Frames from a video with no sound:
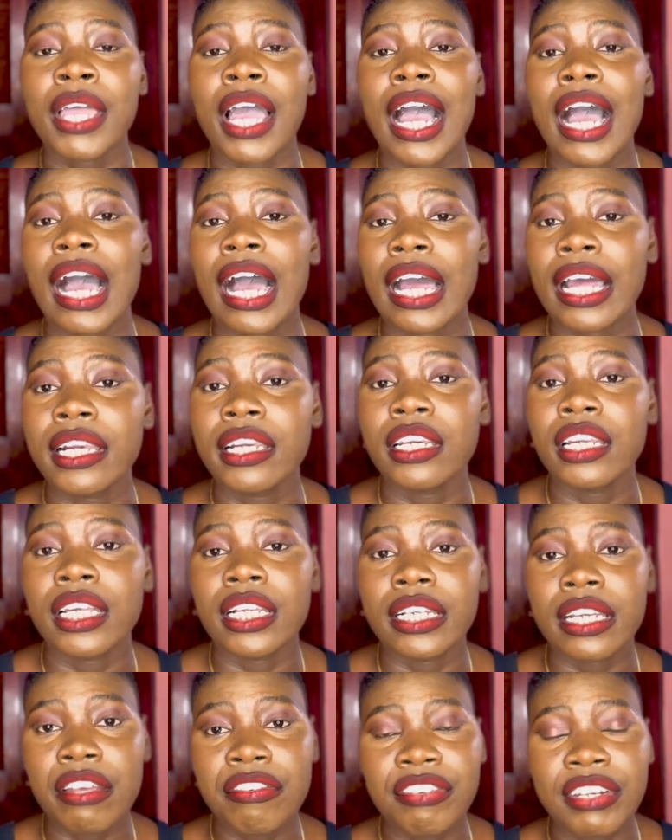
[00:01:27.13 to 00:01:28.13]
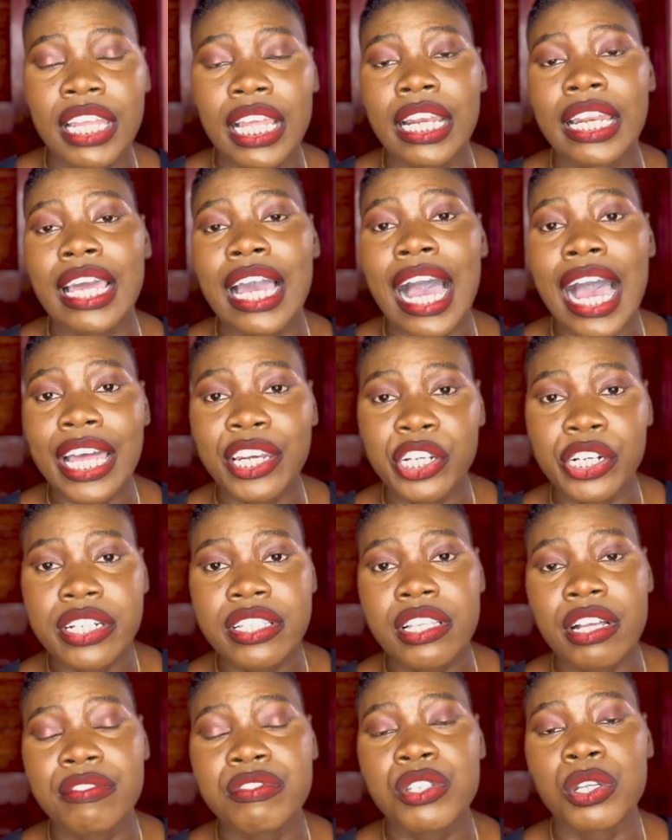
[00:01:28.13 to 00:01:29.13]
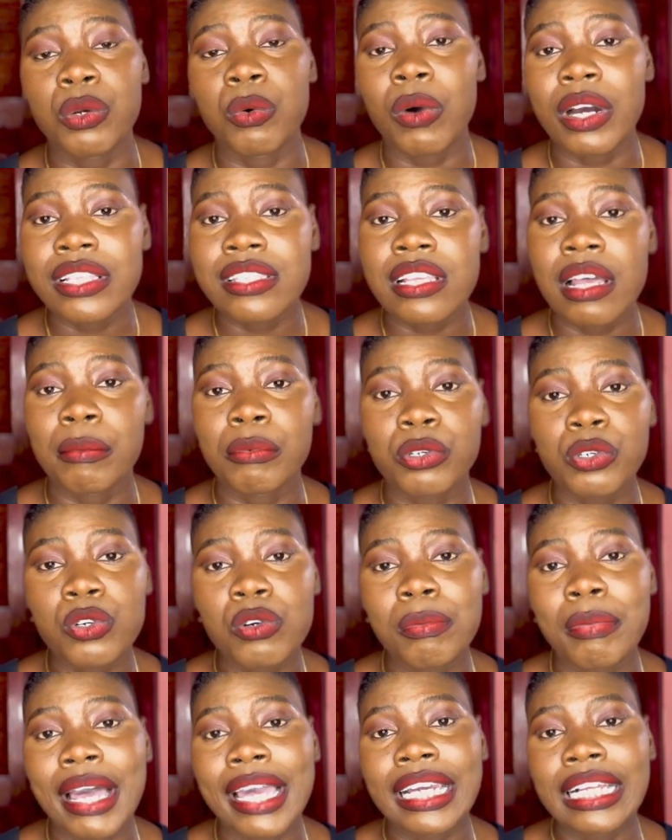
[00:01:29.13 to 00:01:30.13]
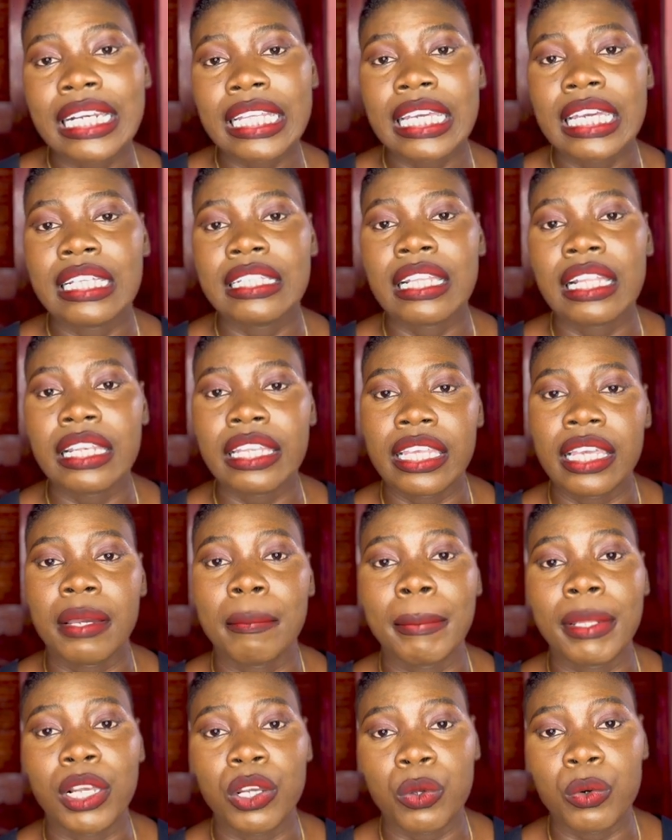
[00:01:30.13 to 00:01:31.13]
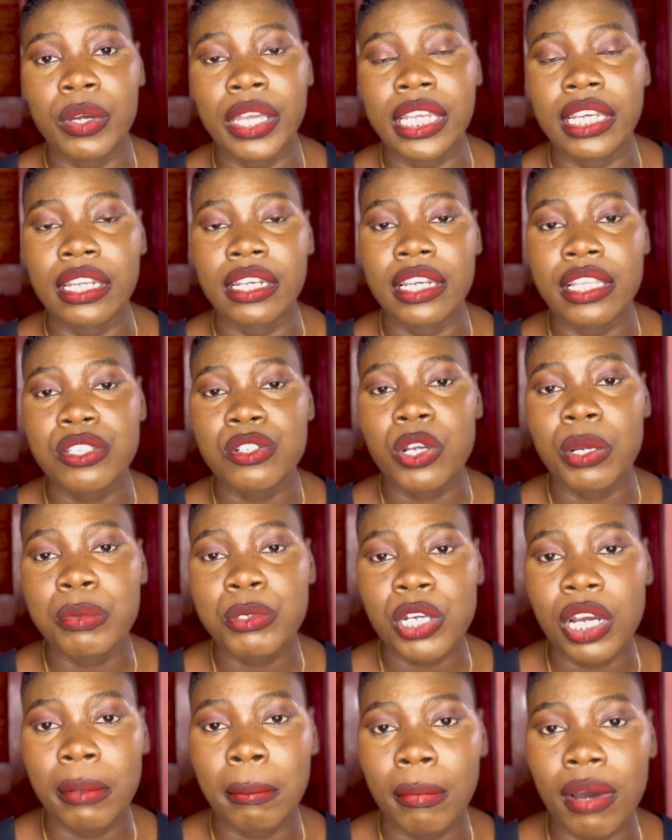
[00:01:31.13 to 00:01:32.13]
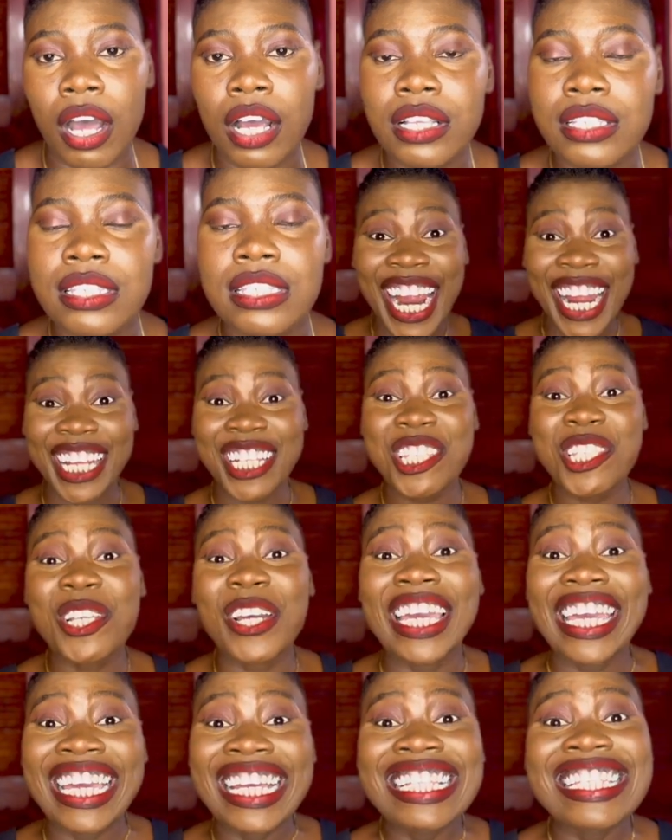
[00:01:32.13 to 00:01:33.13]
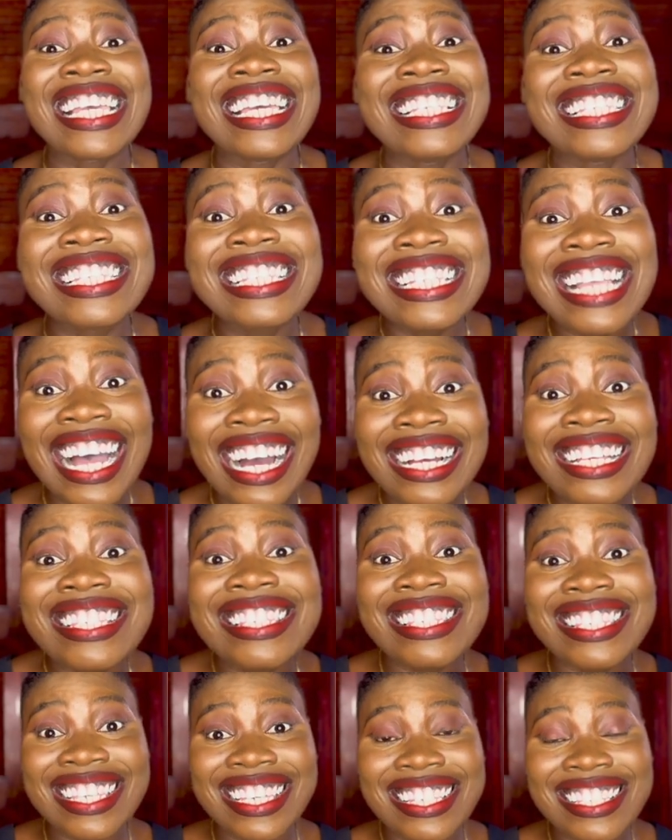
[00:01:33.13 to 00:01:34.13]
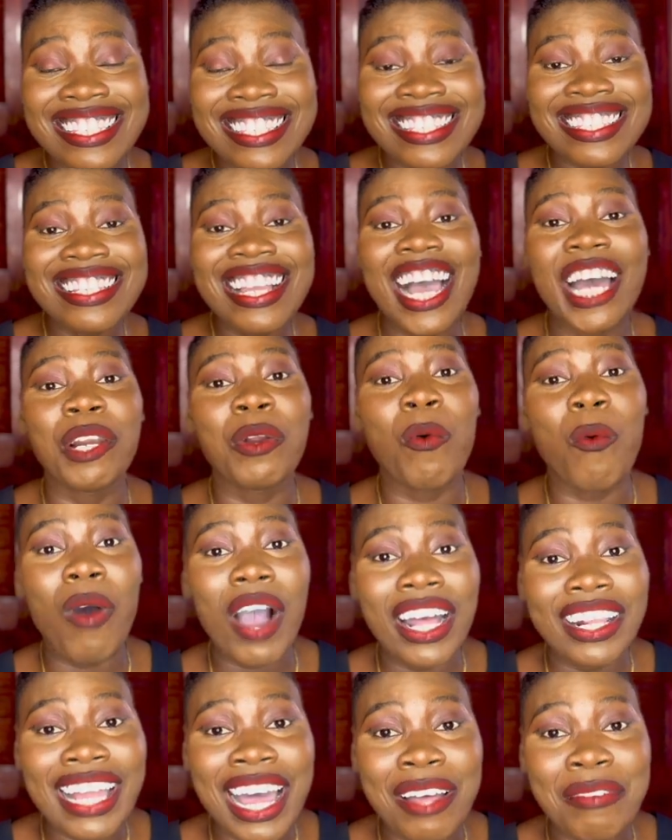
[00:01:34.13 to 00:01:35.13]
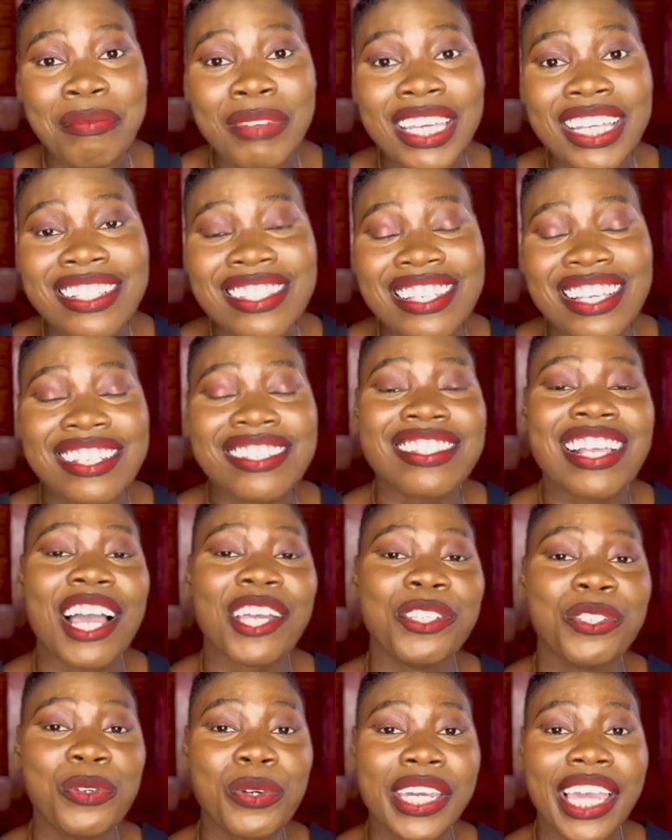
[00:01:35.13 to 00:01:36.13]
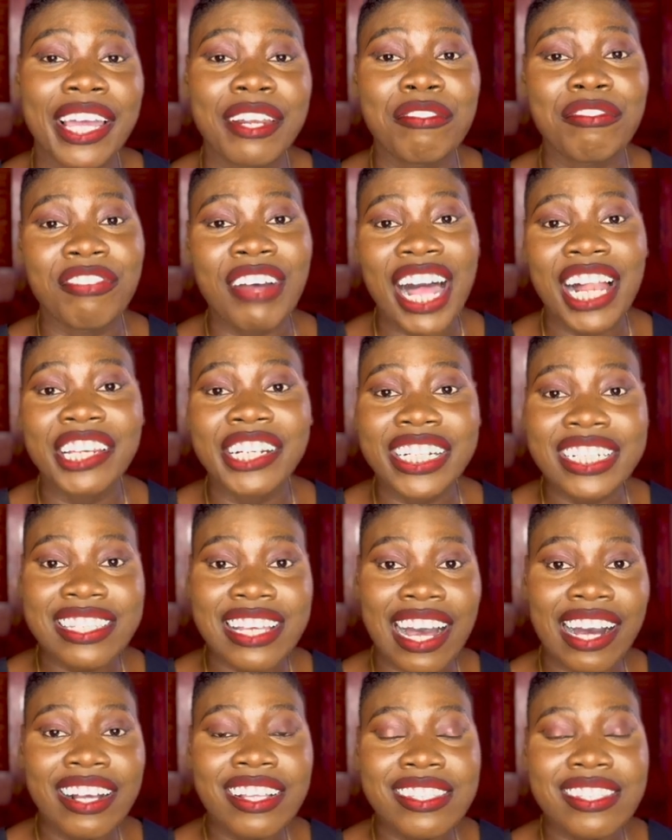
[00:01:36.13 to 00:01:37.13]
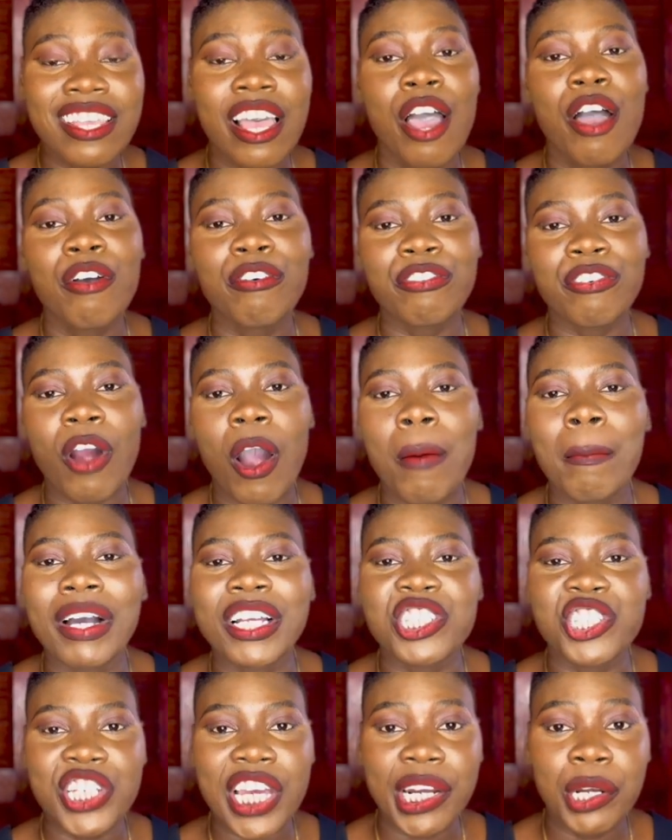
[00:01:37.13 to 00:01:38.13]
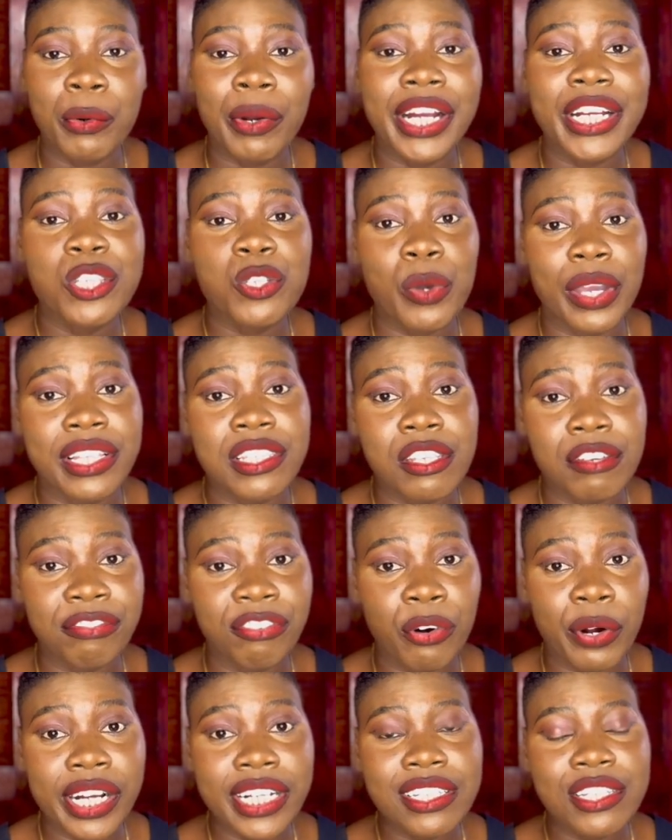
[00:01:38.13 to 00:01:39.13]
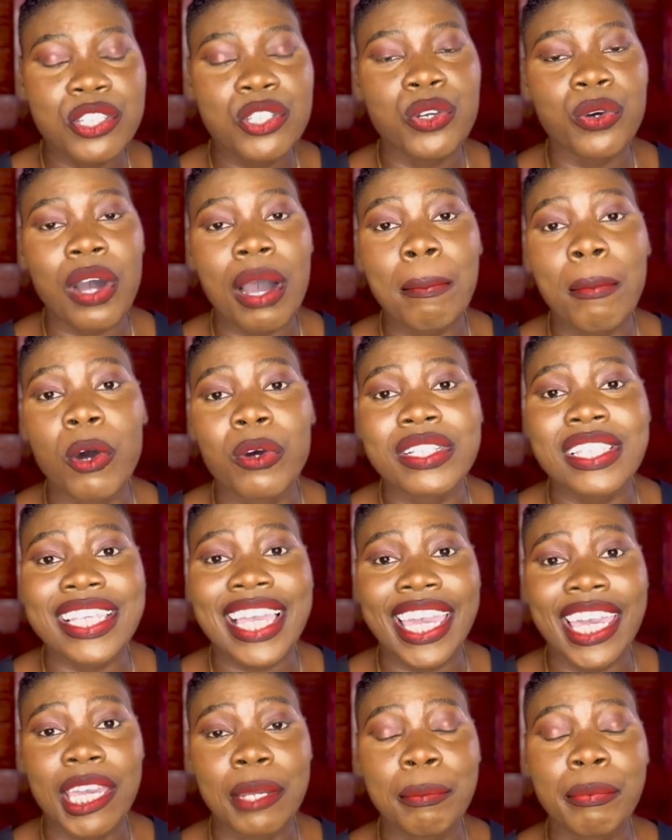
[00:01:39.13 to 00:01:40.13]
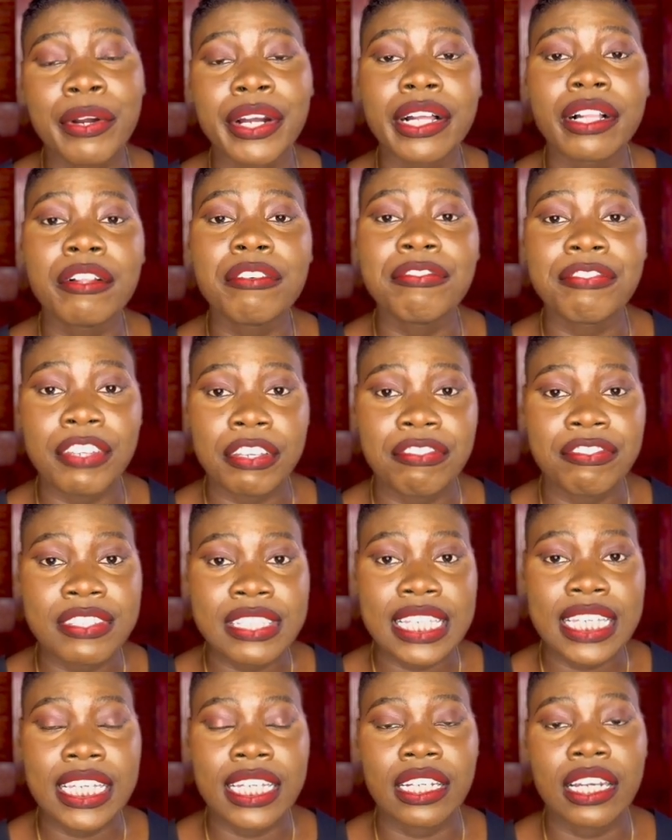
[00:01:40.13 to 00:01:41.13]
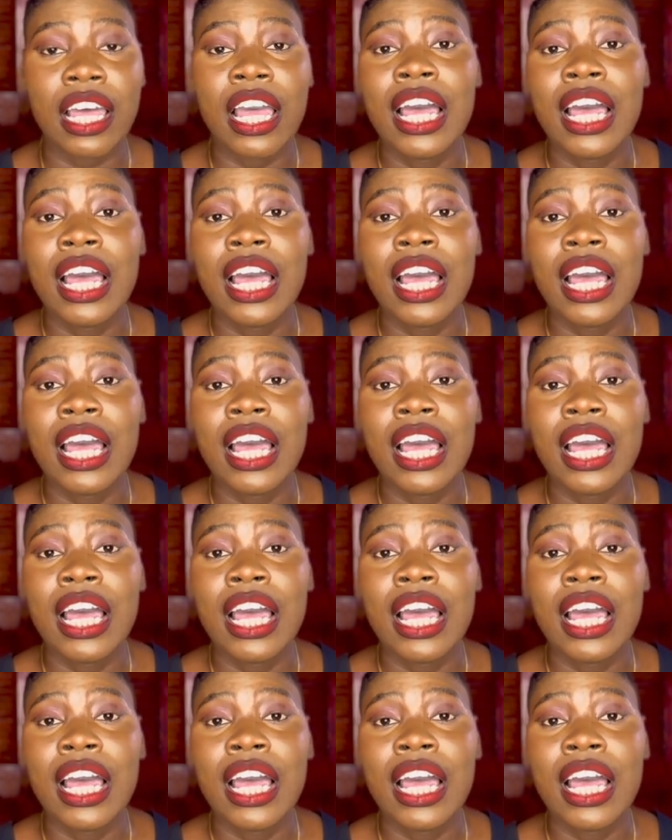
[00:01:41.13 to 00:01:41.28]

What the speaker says: And definitely add yourself to the WhatsApp group by clicking the link below in the description box. Right, so it is tax season, and what that means is that you can file your tax from January 24th to about April 15.